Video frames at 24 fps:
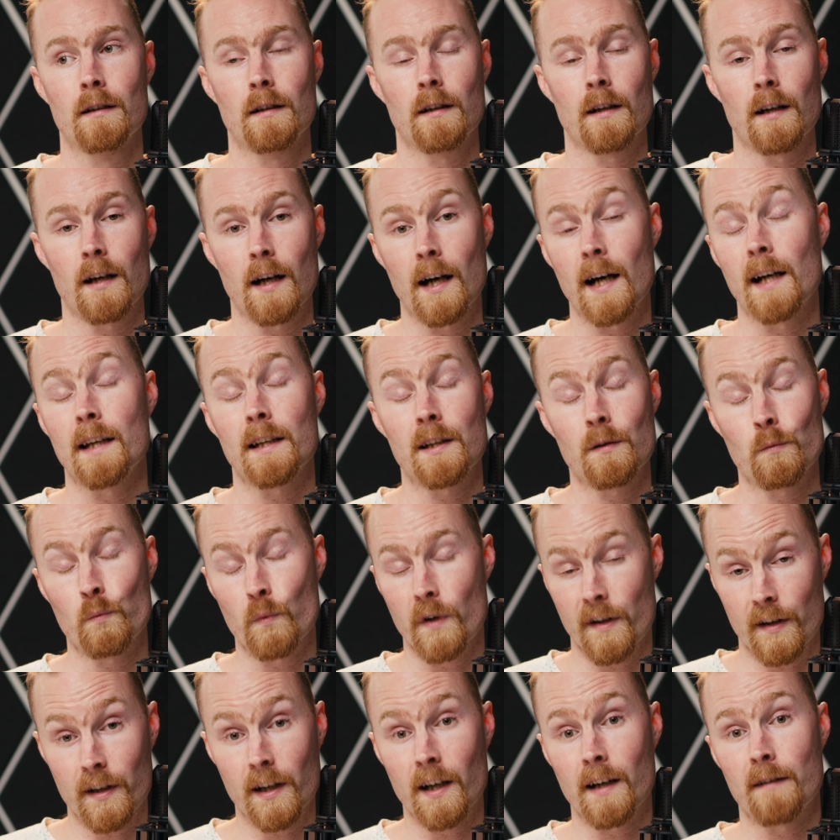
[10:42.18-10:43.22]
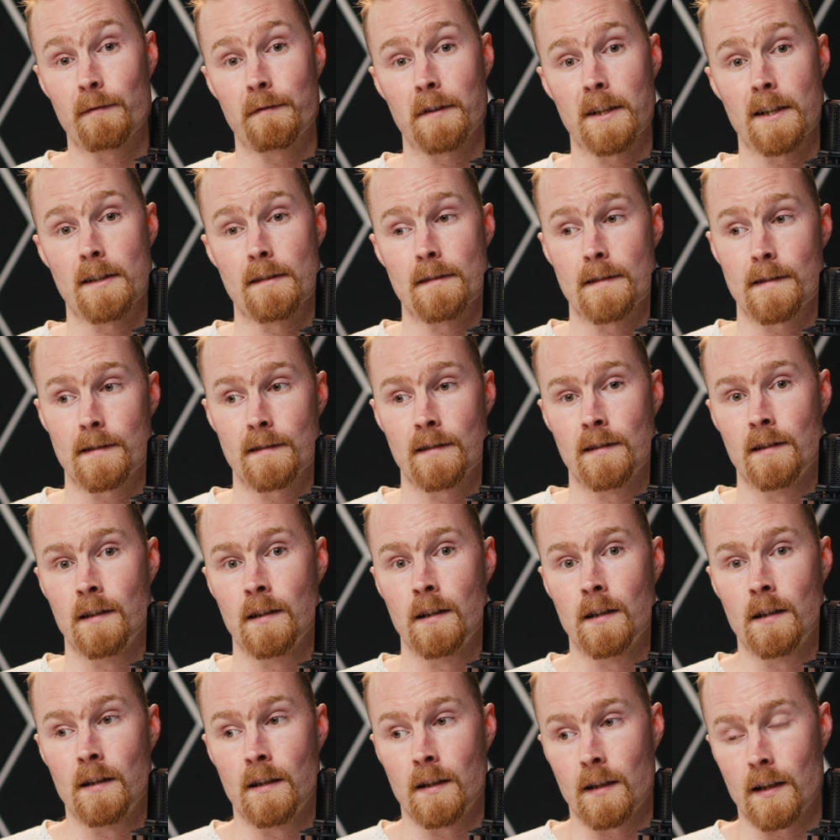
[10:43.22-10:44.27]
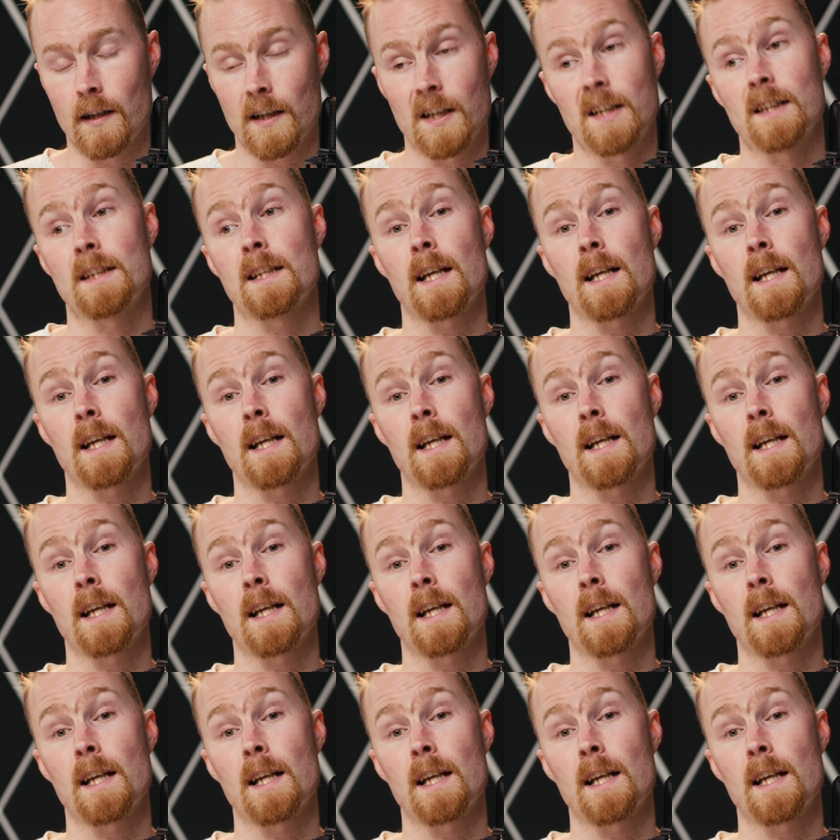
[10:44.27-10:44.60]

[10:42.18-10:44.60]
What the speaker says: I can, with confidence, cut